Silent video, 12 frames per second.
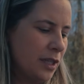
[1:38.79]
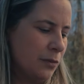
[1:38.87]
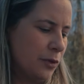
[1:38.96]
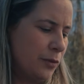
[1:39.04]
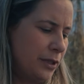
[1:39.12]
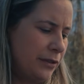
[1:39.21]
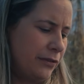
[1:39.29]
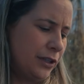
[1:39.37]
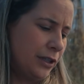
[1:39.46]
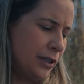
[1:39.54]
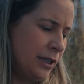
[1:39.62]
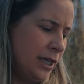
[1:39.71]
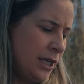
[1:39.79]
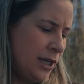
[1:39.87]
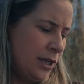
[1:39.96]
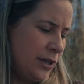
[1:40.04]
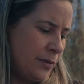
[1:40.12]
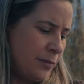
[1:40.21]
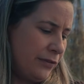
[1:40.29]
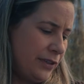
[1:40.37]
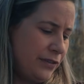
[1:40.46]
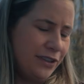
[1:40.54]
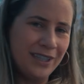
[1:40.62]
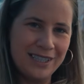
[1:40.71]
But one of my
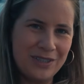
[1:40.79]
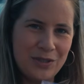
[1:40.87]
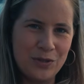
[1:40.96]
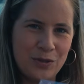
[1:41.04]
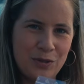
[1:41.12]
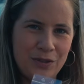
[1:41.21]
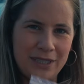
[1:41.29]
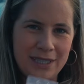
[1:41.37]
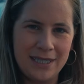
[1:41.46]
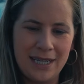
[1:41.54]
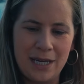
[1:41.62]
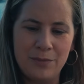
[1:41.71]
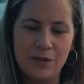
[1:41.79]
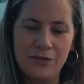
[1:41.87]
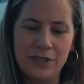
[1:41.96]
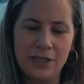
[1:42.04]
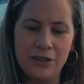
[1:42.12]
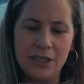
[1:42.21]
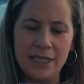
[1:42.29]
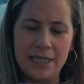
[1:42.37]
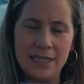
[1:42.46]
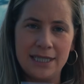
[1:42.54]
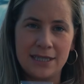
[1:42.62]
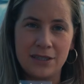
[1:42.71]
favorite things to grow at this time of year
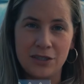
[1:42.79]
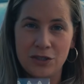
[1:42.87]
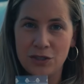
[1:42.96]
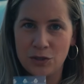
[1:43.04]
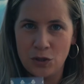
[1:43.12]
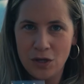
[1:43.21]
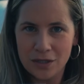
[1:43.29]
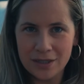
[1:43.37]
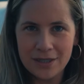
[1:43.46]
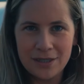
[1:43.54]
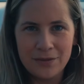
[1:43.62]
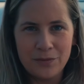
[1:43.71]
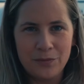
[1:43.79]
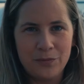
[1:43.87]
is the stalks.